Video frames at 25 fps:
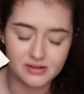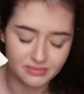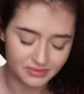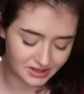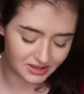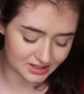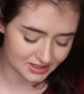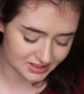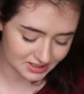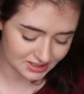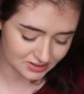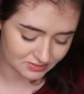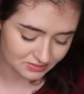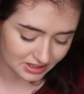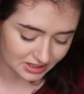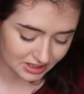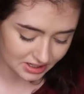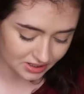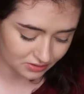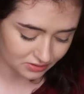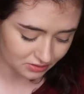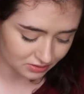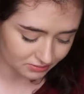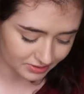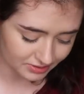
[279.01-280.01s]
but this is really
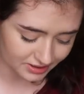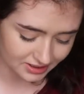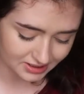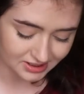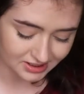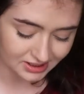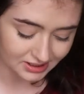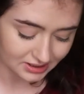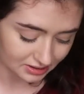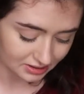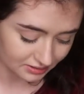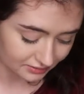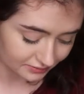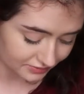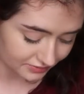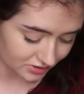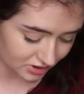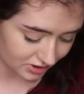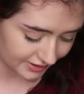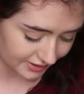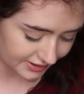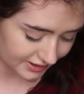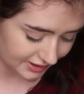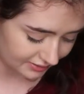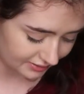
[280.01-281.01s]
cool because I love
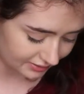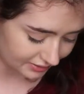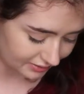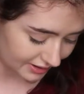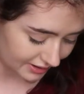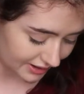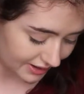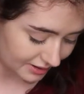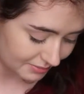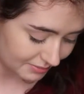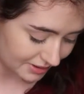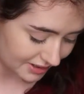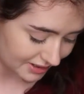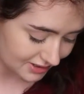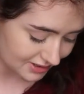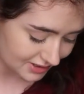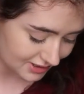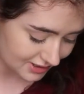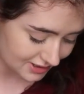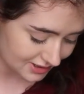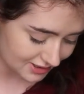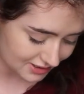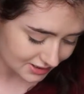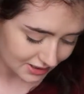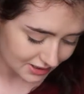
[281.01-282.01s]
trying out new hair
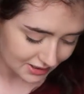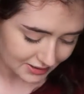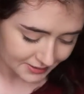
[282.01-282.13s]
masks.